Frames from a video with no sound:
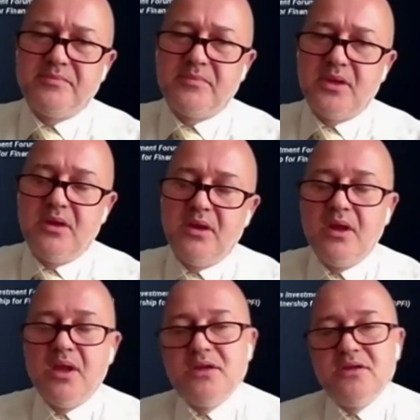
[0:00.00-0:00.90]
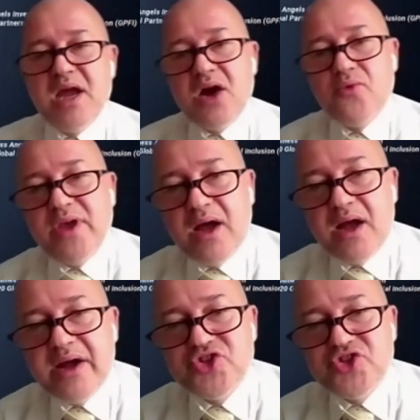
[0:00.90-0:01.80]
Now we are checking
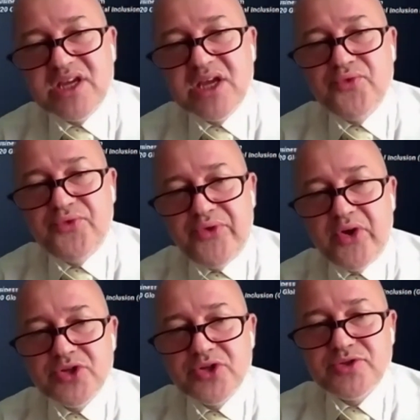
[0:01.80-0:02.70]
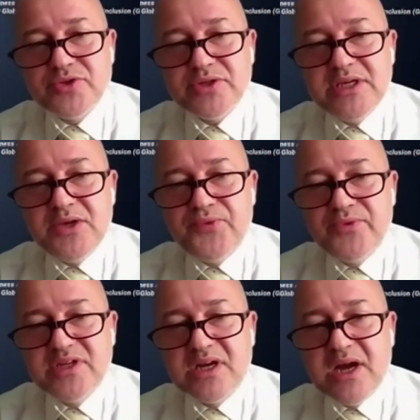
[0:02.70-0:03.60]
first if the company
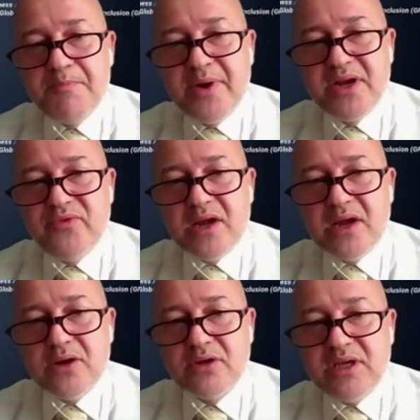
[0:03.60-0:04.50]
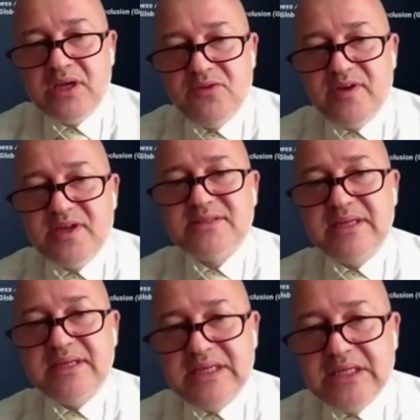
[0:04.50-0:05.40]
we are going to invest in
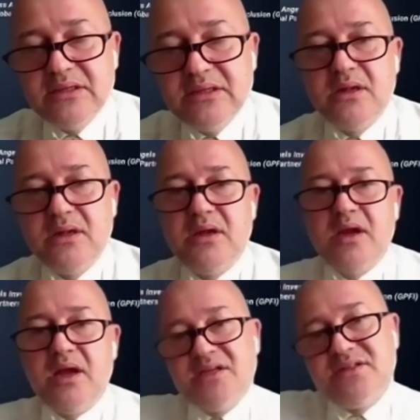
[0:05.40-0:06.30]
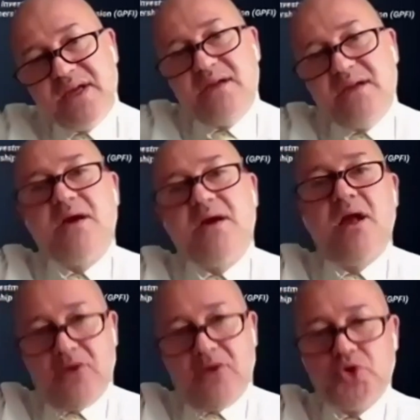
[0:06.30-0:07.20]
as a good
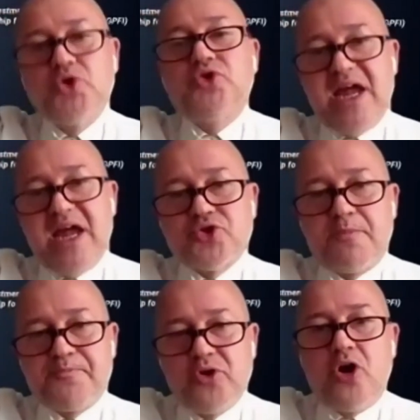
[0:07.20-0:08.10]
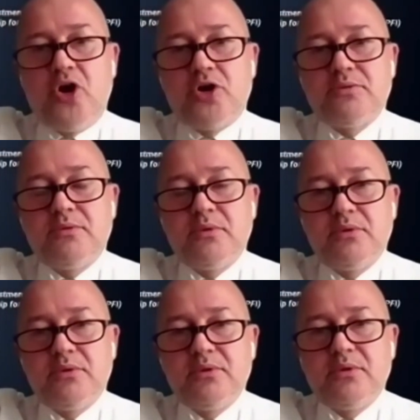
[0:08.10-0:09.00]
entrepreneur,
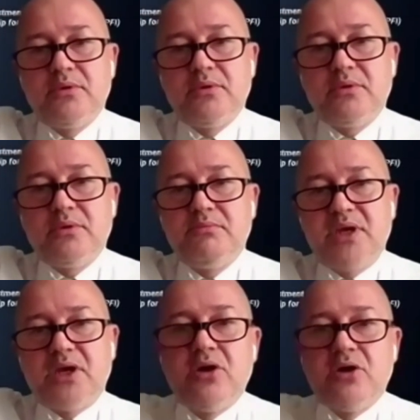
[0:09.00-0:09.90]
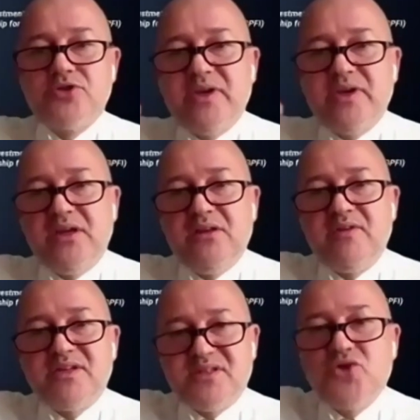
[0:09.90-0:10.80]
because we invest in
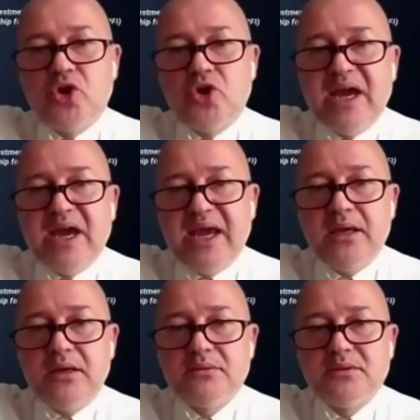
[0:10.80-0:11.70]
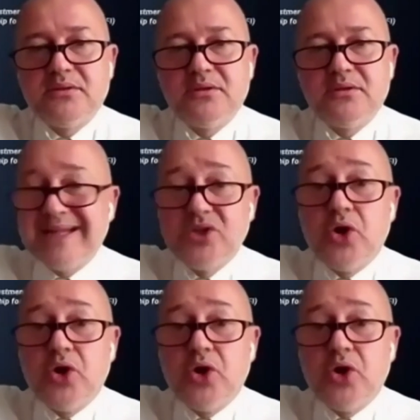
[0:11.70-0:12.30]
jockey, not the horse.